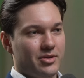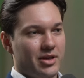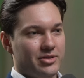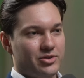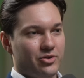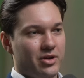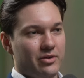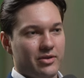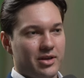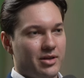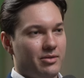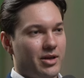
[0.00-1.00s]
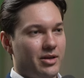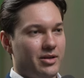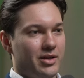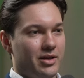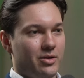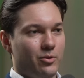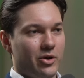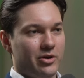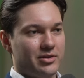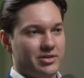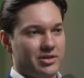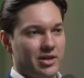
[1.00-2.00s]
history of it and where
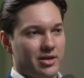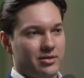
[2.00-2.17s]
it is today?